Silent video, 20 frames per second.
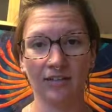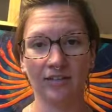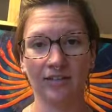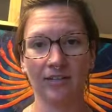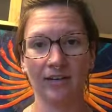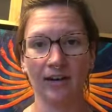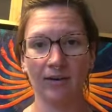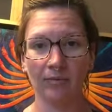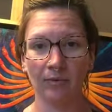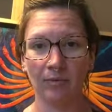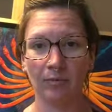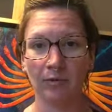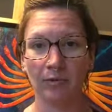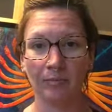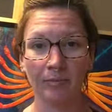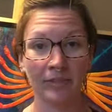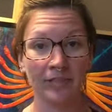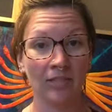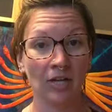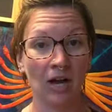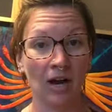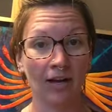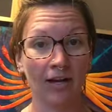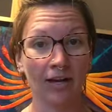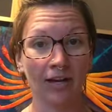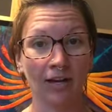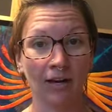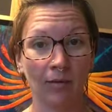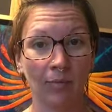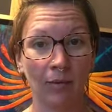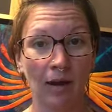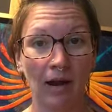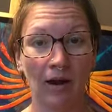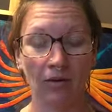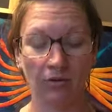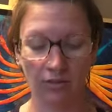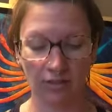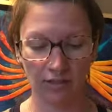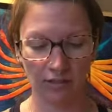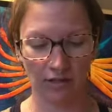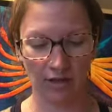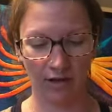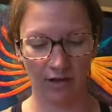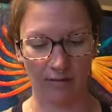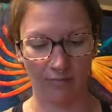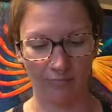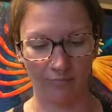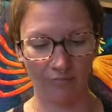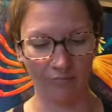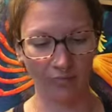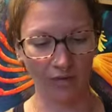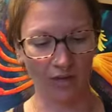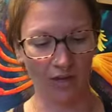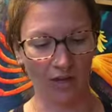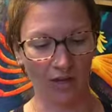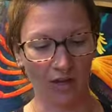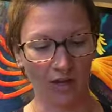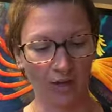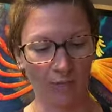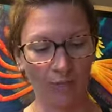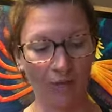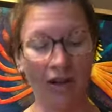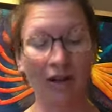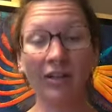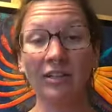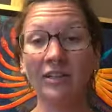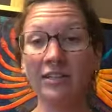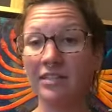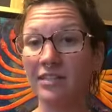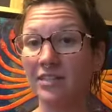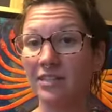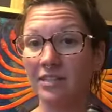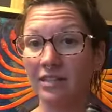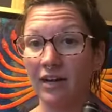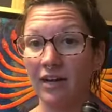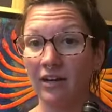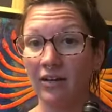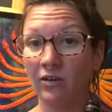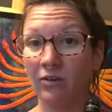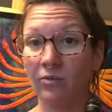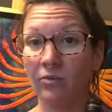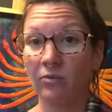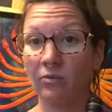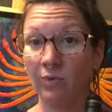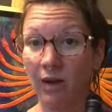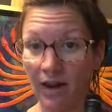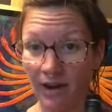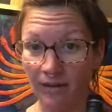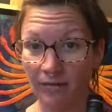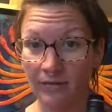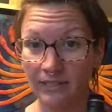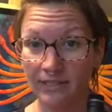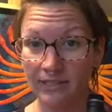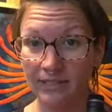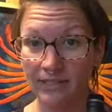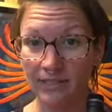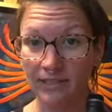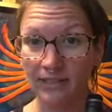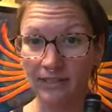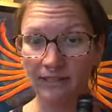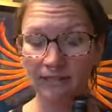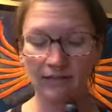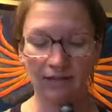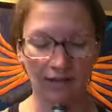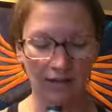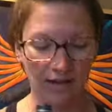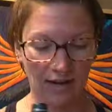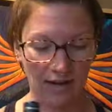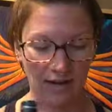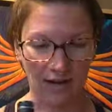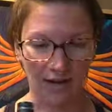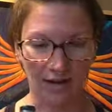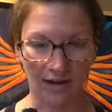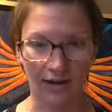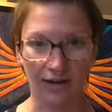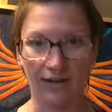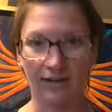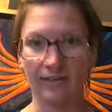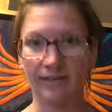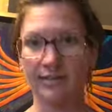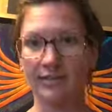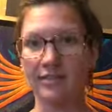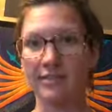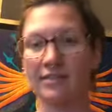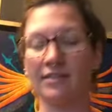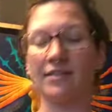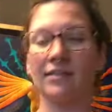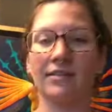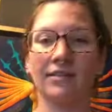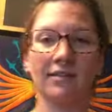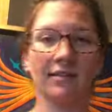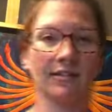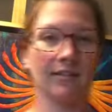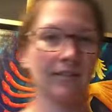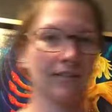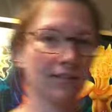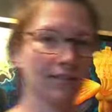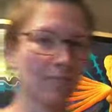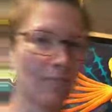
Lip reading: Today we will be talking about Maryland-style rye whiskey and this